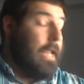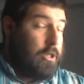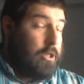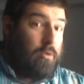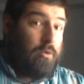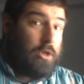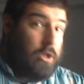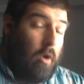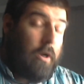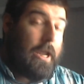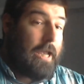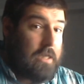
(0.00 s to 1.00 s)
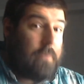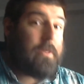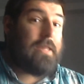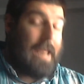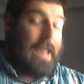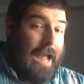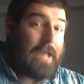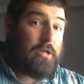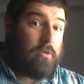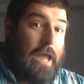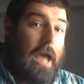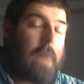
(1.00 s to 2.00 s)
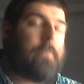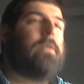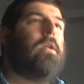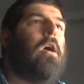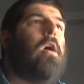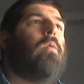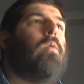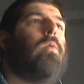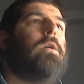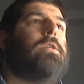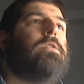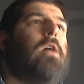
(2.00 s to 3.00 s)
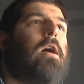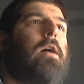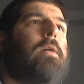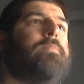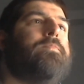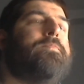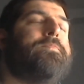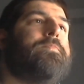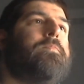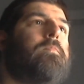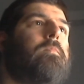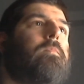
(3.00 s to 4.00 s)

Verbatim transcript: and a true story, uh, something that actually happened, was um,